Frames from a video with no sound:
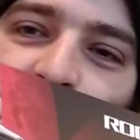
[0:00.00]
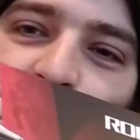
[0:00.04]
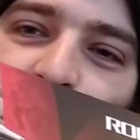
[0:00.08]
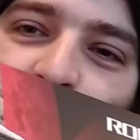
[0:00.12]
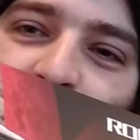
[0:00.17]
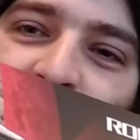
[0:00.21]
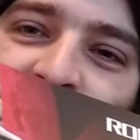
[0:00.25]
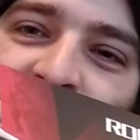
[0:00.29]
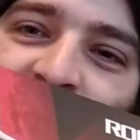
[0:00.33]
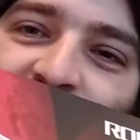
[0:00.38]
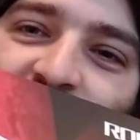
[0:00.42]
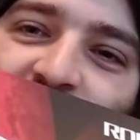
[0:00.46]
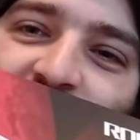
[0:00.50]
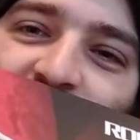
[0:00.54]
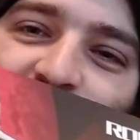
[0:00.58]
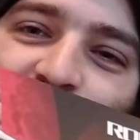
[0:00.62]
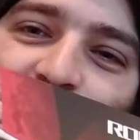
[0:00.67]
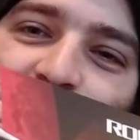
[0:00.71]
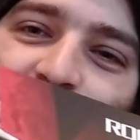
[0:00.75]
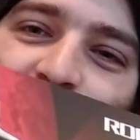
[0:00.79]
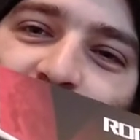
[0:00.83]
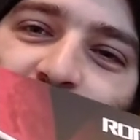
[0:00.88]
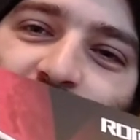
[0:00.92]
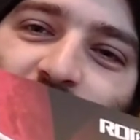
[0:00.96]

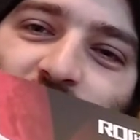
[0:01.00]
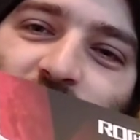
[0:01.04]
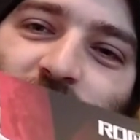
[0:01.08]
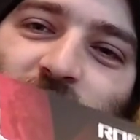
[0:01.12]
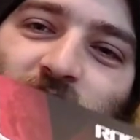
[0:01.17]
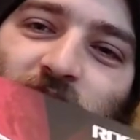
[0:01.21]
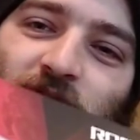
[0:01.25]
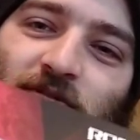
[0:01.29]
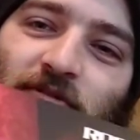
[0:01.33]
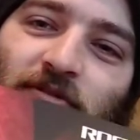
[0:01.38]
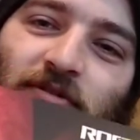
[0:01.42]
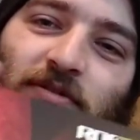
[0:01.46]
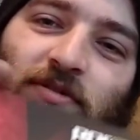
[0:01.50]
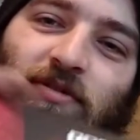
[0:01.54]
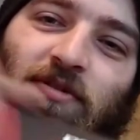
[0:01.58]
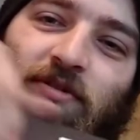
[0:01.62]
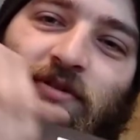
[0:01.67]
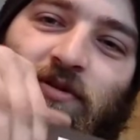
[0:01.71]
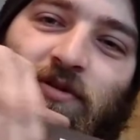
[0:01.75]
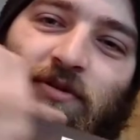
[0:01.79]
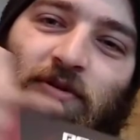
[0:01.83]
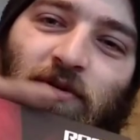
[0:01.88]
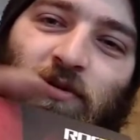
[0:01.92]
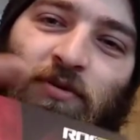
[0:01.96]
presentation
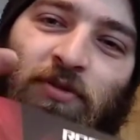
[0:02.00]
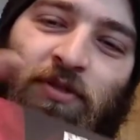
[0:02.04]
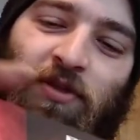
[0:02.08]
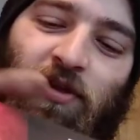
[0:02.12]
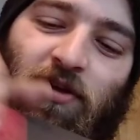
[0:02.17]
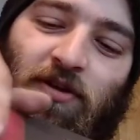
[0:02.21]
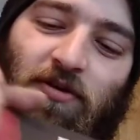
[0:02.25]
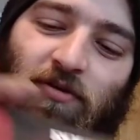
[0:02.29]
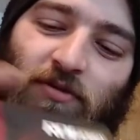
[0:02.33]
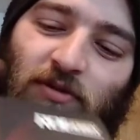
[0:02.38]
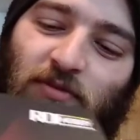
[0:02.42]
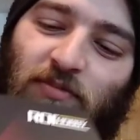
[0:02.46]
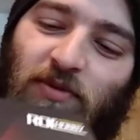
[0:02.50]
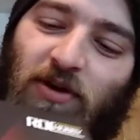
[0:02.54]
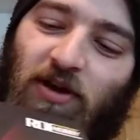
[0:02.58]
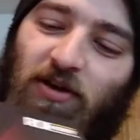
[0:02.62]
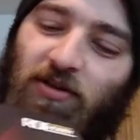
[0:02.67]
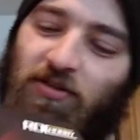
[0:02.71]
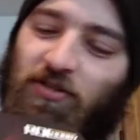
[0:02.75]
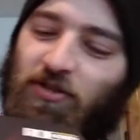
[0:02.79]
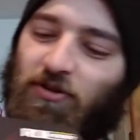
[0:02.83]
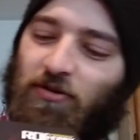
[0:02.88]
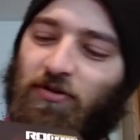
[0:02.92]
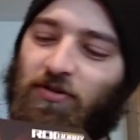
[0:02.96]
on the on the
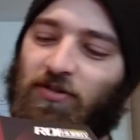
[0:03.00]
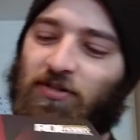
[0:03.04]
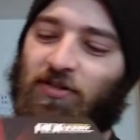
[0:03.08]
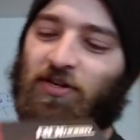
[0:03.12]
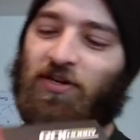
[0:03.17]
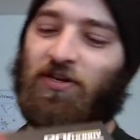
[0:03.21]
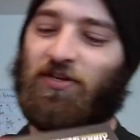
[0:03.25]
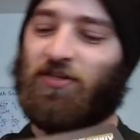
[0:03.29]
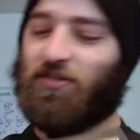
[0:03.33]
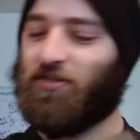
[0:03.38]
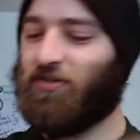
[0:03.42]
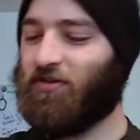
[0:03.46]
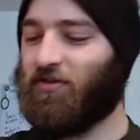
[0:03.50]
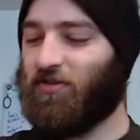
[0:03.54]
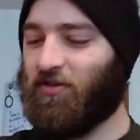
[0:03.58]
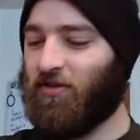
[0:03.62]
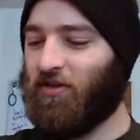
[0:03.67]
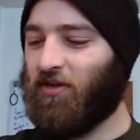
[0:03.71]
box here. It's nice.